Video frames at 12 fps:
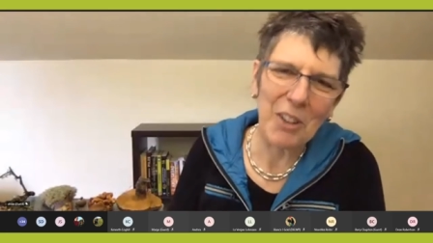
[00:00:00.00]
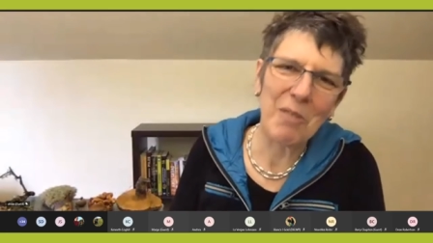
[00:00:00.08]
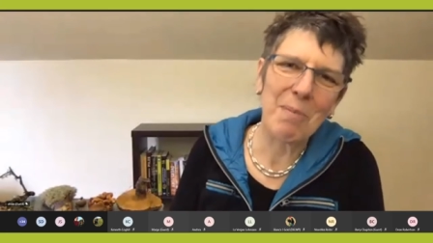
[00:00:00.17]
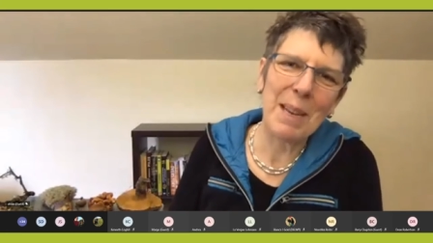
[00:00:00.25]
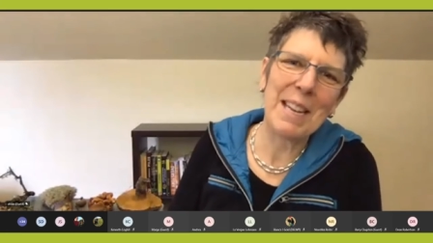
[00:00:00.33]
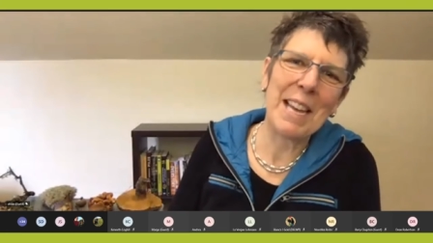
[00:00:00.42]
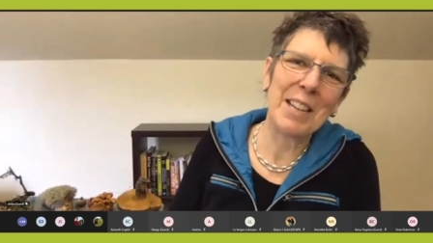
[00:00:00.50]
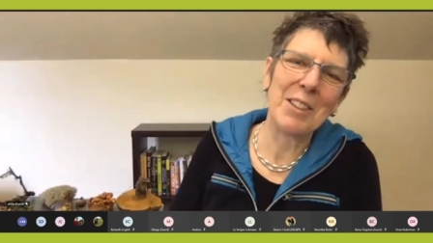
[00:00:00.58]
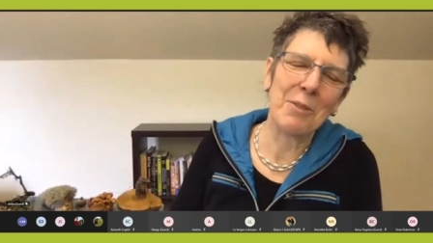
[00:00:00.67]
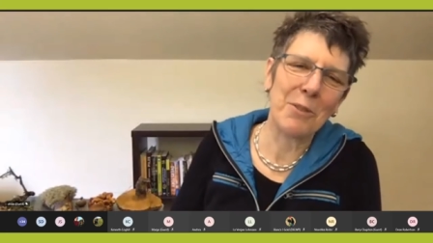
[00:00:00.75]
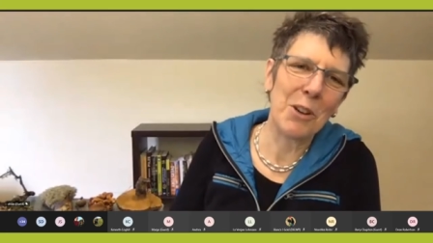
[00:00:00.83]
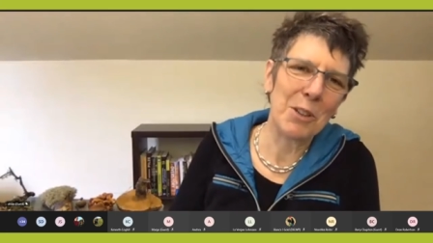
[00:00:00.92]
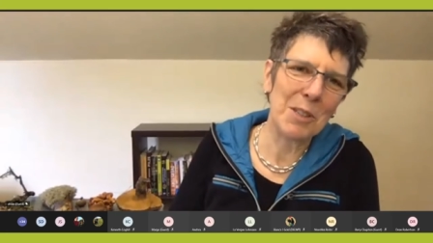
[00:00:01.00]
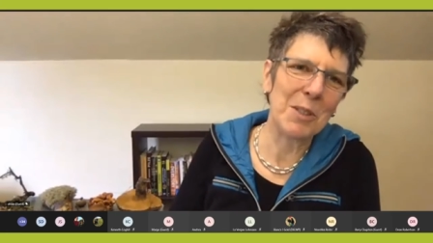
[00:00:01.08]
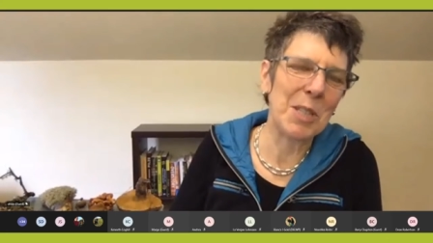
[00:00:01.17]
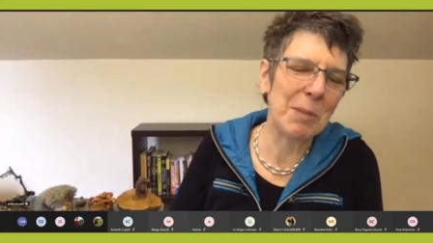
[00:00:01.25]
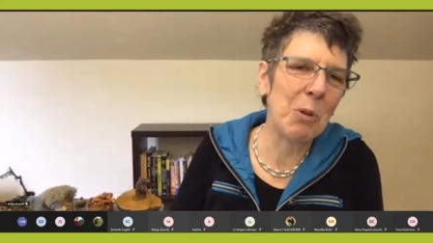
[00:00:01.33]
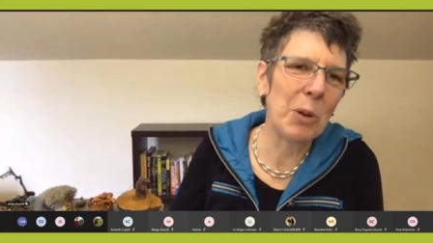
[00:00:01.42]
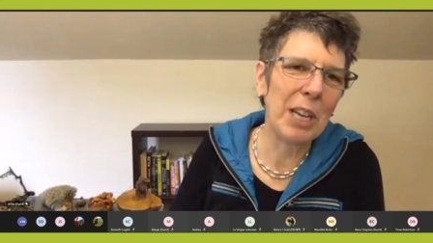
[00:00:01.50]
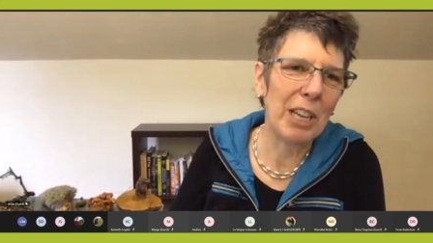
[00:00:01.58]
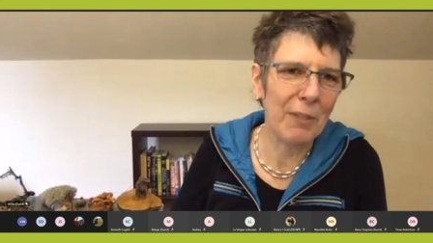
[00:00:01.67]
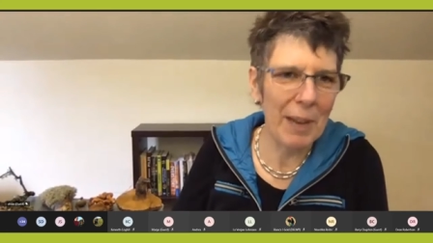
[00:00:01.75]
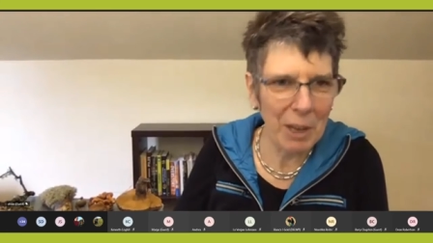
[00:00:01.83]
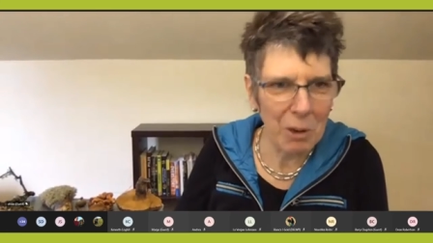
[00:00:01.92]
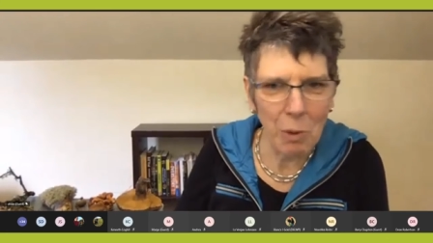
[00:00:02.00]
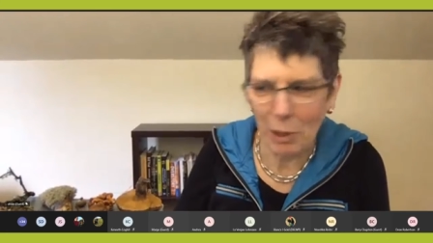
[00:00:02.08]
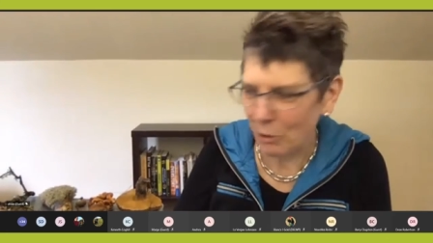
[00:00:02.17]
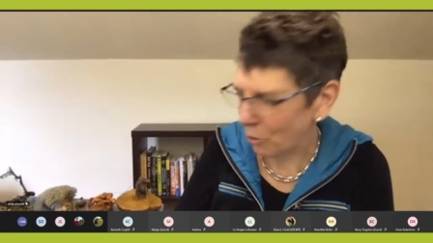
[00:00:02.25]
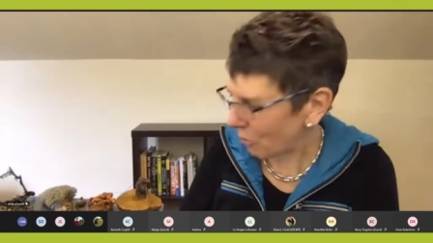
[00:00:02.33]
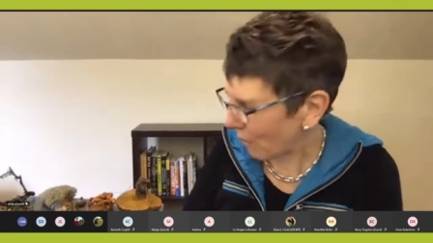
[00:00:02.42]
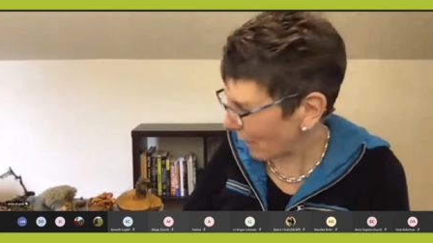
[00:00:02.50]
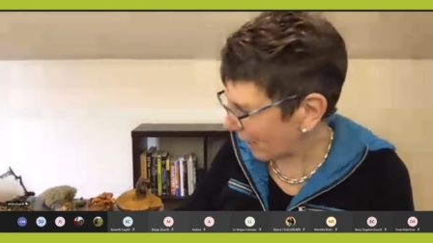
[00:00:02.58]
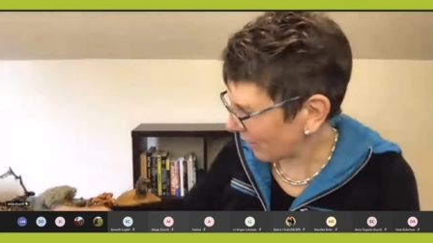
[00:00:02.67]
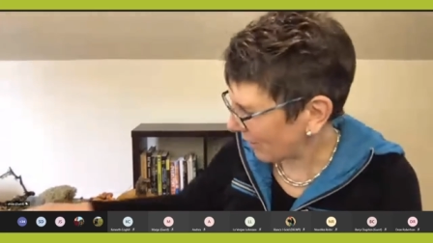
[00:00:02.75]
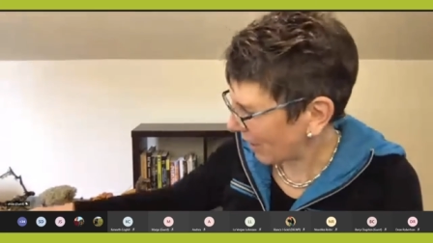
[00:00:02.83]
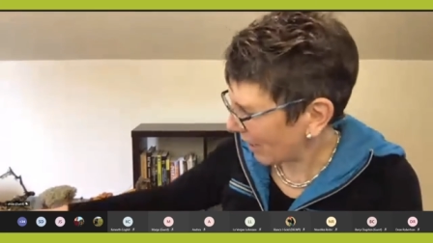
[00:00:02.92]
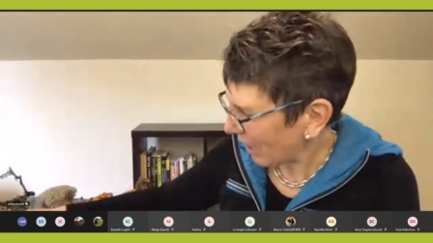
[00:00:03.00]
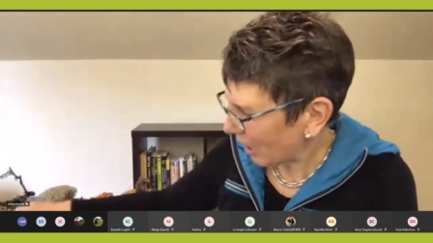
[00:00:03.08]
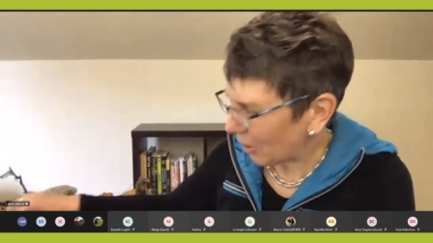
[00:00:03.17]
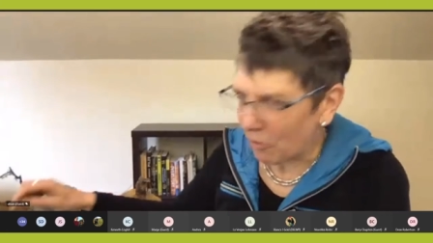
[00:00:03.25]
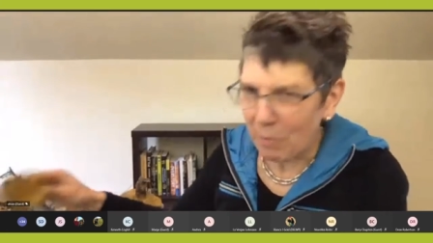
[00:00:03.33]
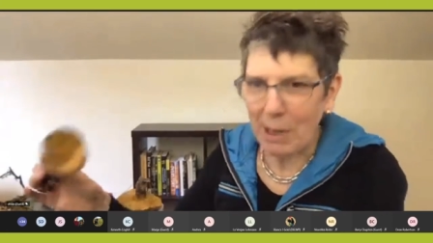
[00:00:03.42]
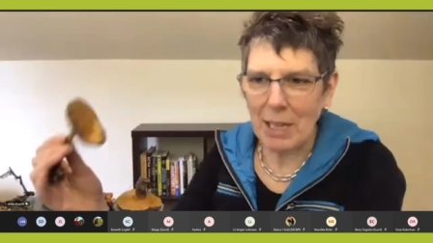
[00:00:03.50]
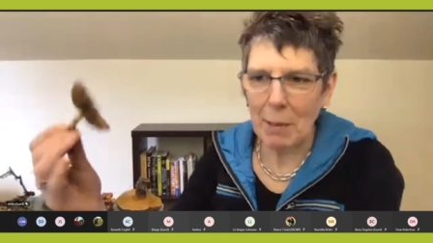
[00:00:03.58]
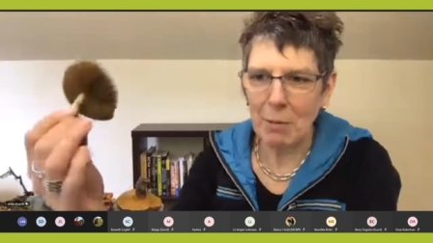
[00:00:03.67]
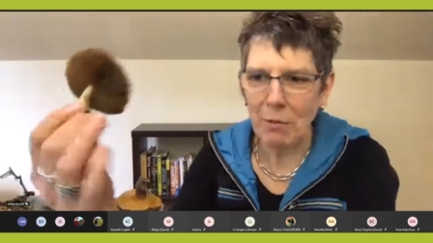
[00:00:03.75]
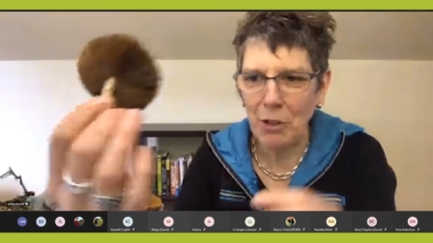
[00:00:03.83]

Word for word: And I've been out in the forest this morning and I've had a wander around and I've picked up a